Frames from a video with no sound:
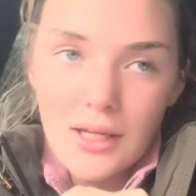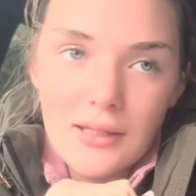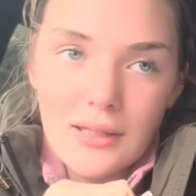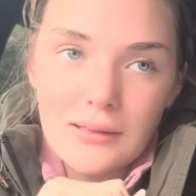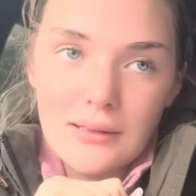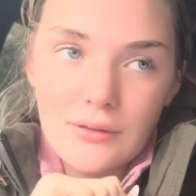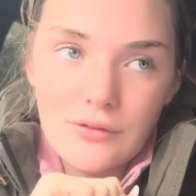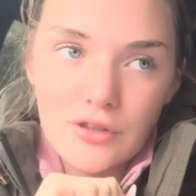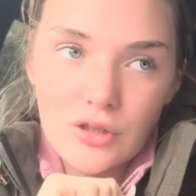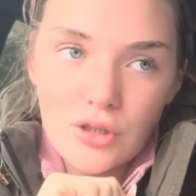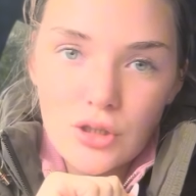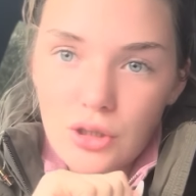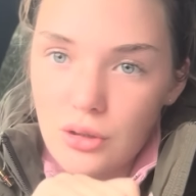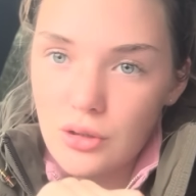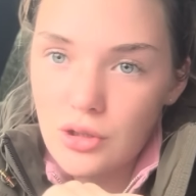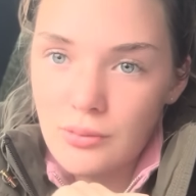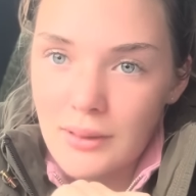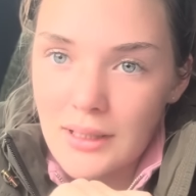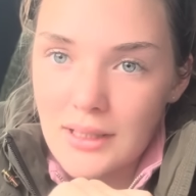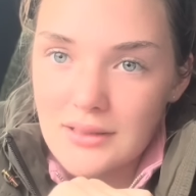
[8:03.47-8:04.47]
There was a
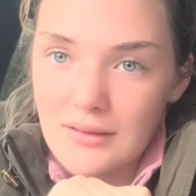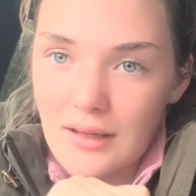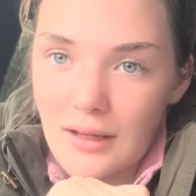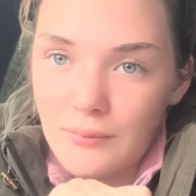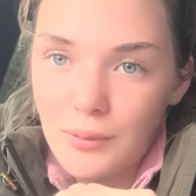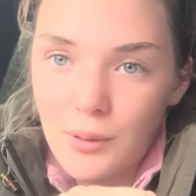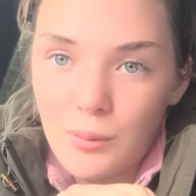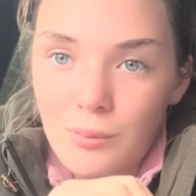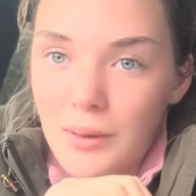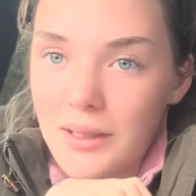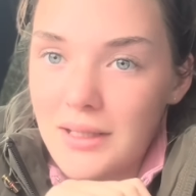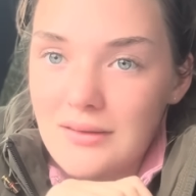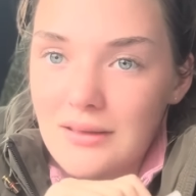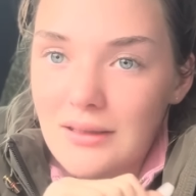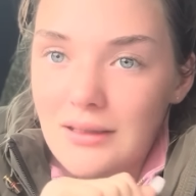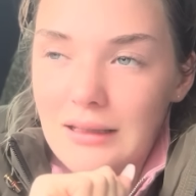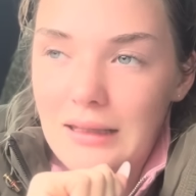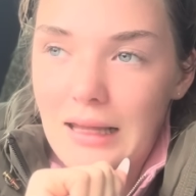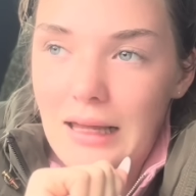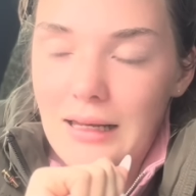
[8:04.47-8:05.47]
huge mix-up, and
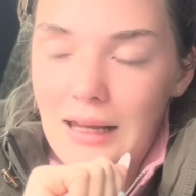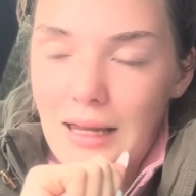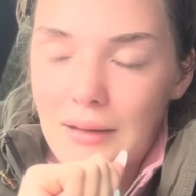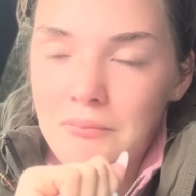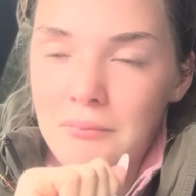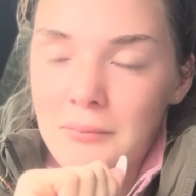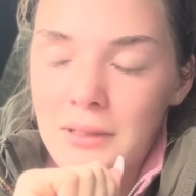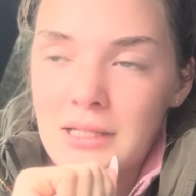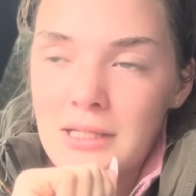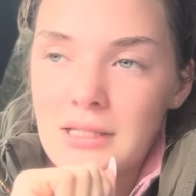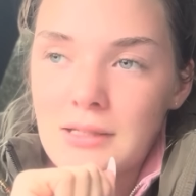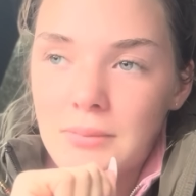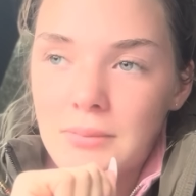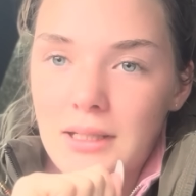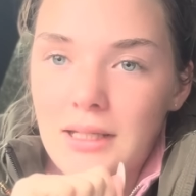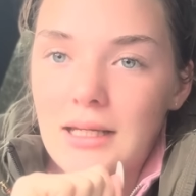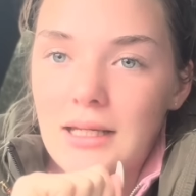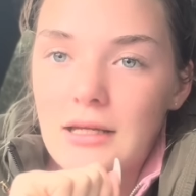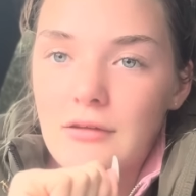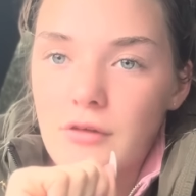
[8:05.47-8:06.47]
basically they led me to
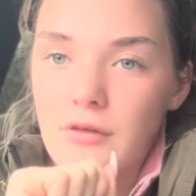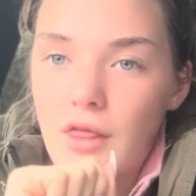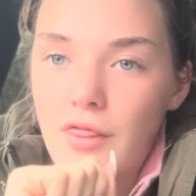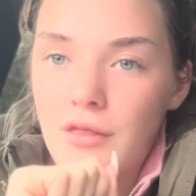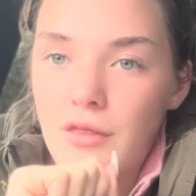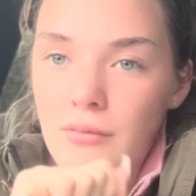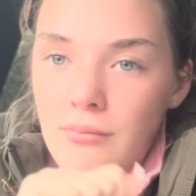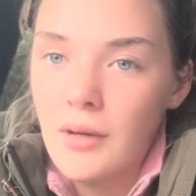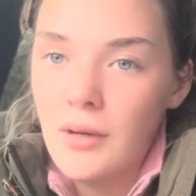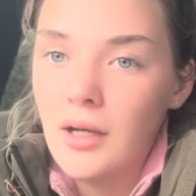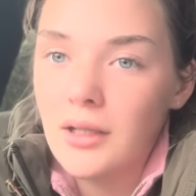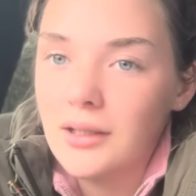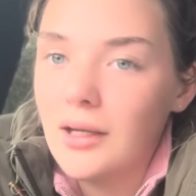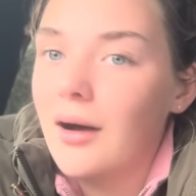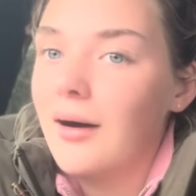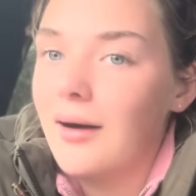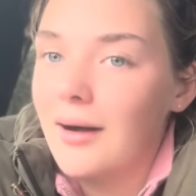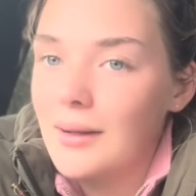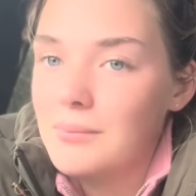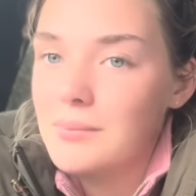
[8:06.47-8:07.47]
believe that my
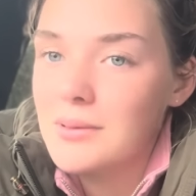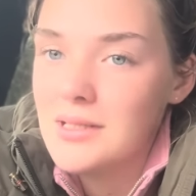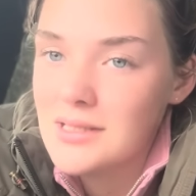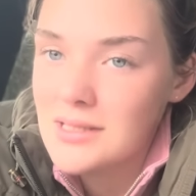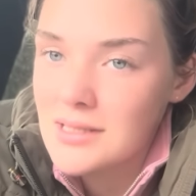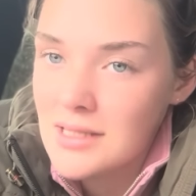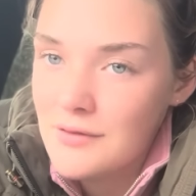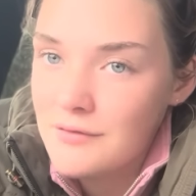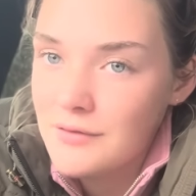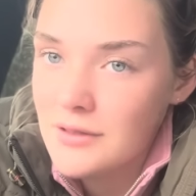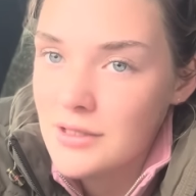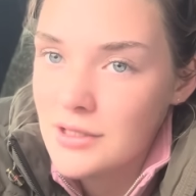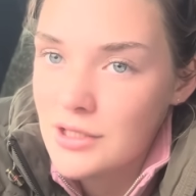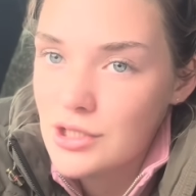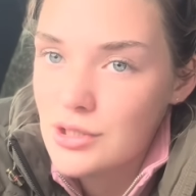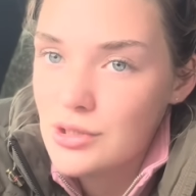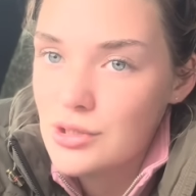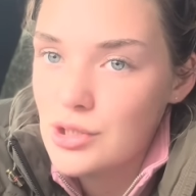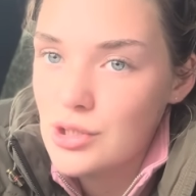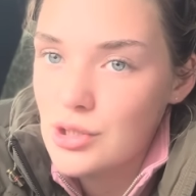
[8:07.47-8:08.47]
car had been delivered
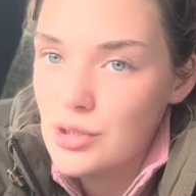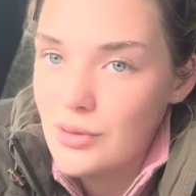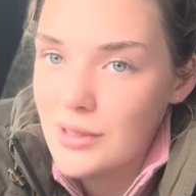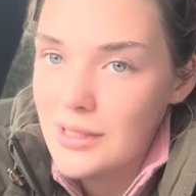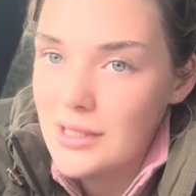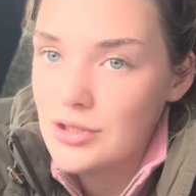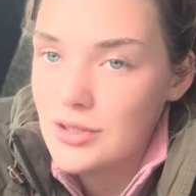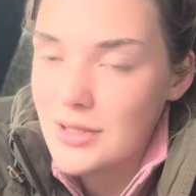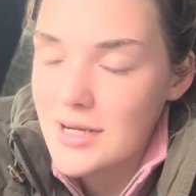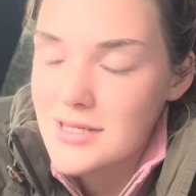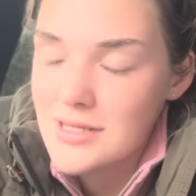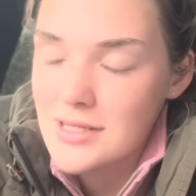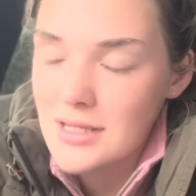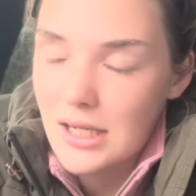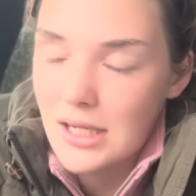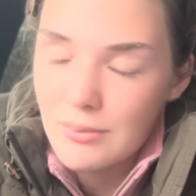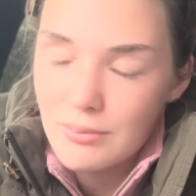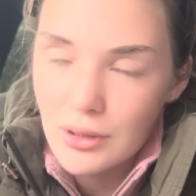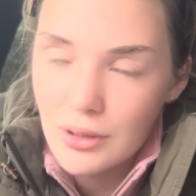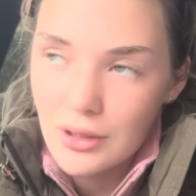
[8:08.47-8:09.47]
to the address that
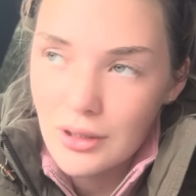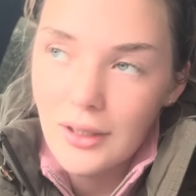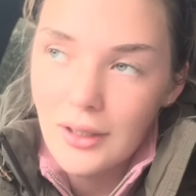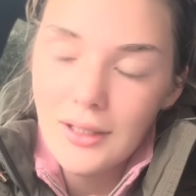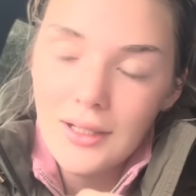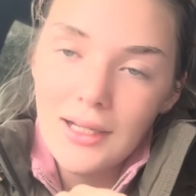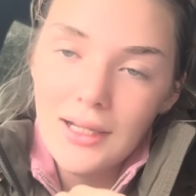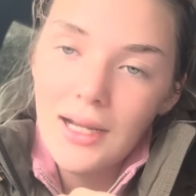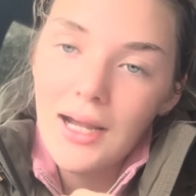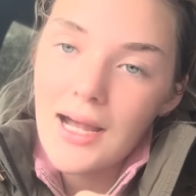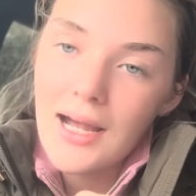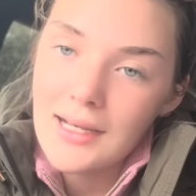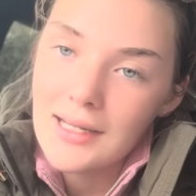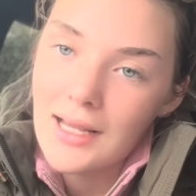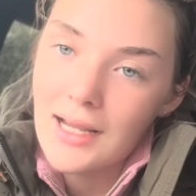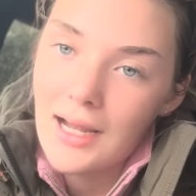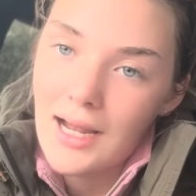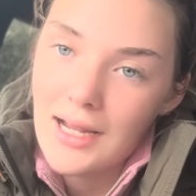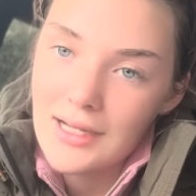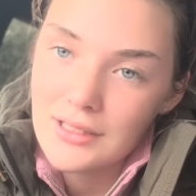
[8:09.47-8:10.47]
I put, and it
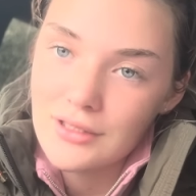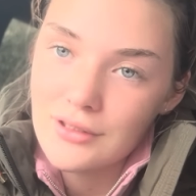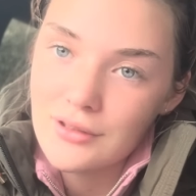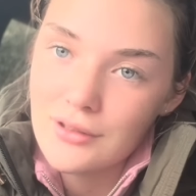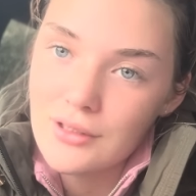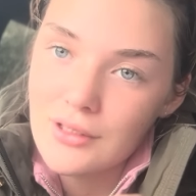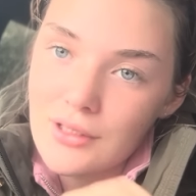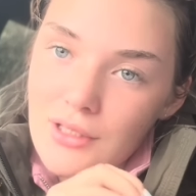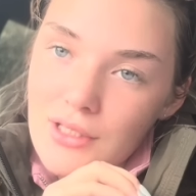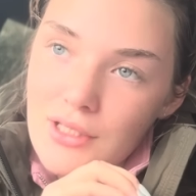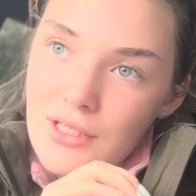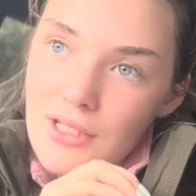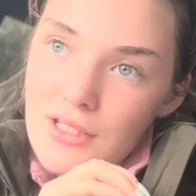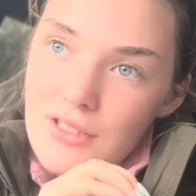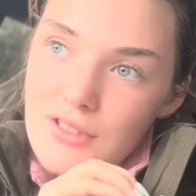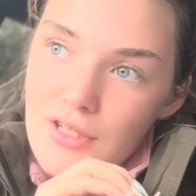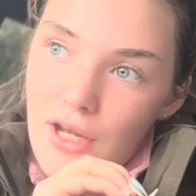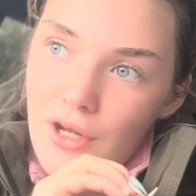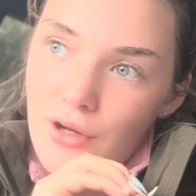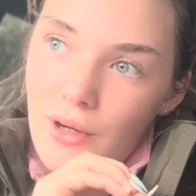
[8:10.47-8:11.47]
hadn't.
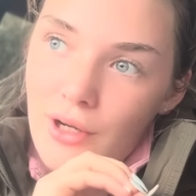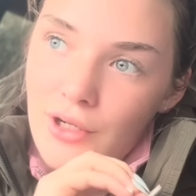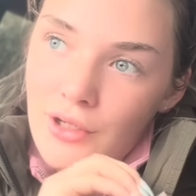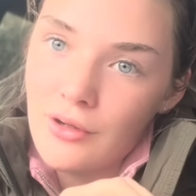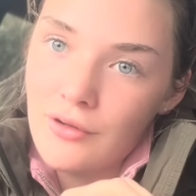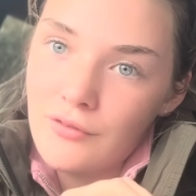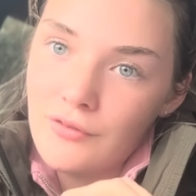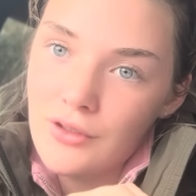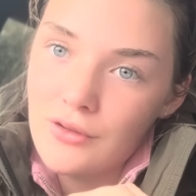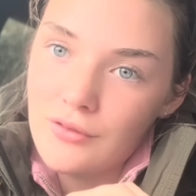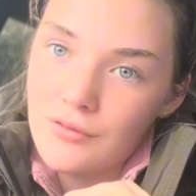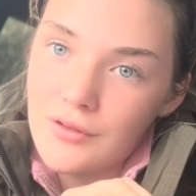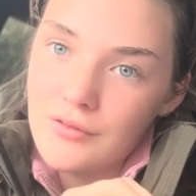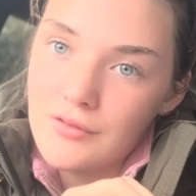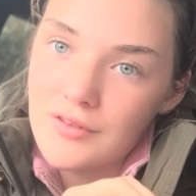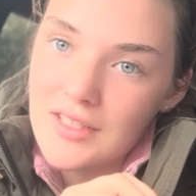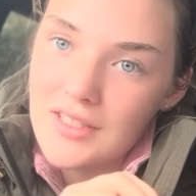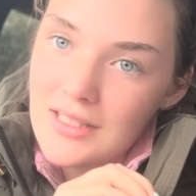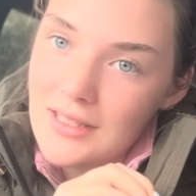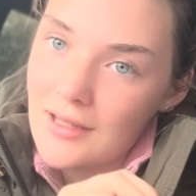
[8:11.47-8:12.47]
So I know a few of you have
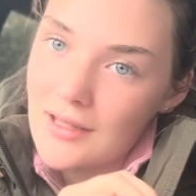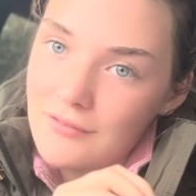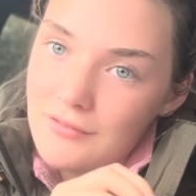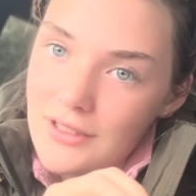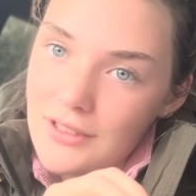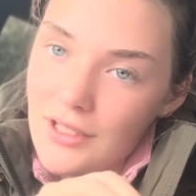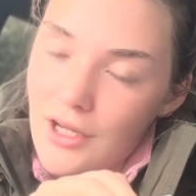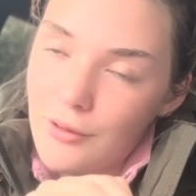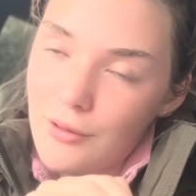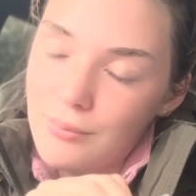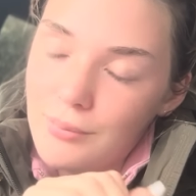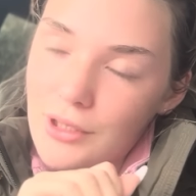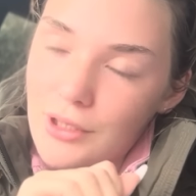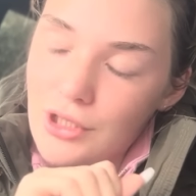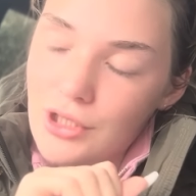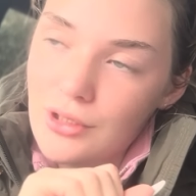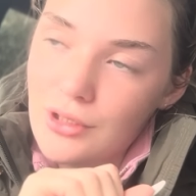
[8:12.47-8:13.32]
seen that video, but